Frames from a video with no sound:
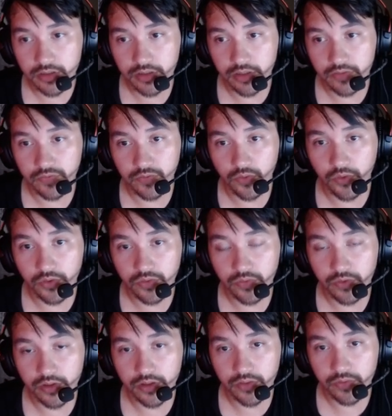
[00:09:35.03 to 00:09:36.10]
than
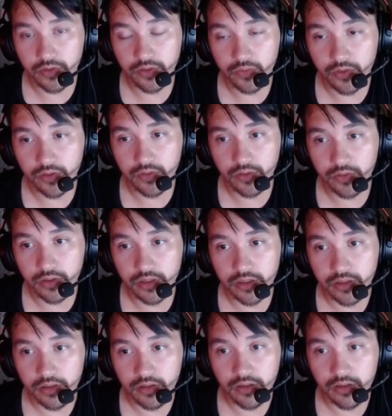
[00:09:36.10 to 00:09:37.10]
43311.